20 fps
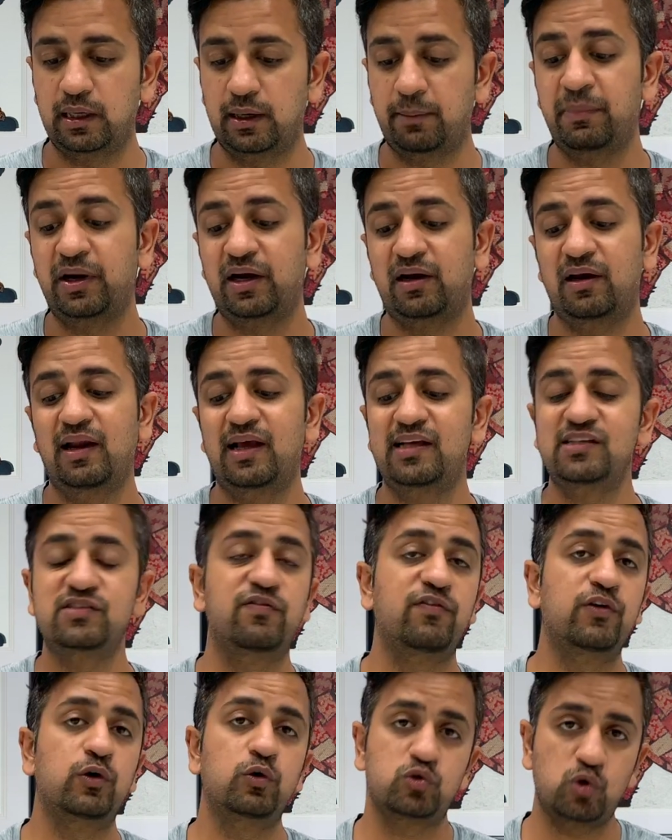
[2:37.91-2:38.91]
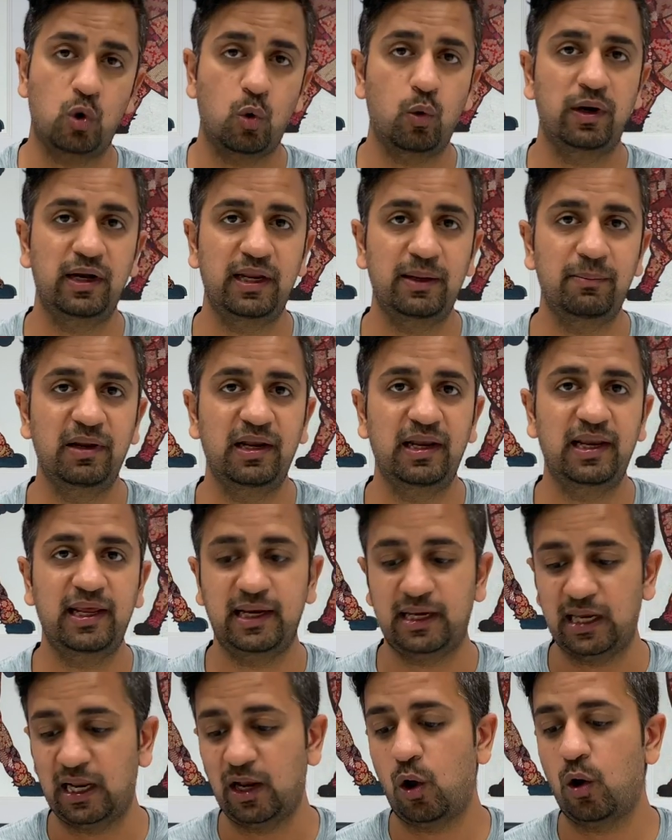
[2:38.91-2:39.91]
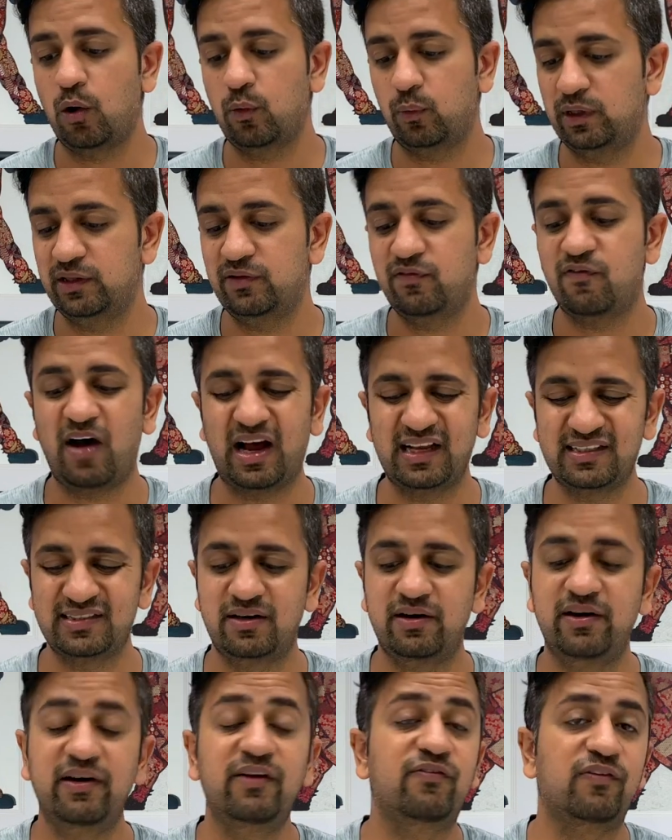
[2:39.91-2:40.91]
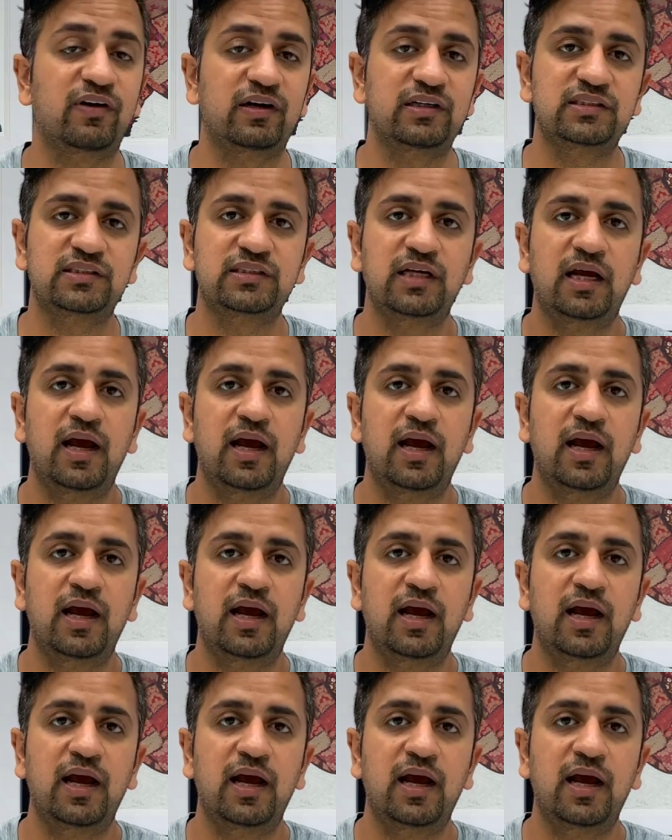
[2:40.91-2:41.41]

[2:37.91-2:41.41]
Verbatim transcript: materialized views over DB link along with fast refresh,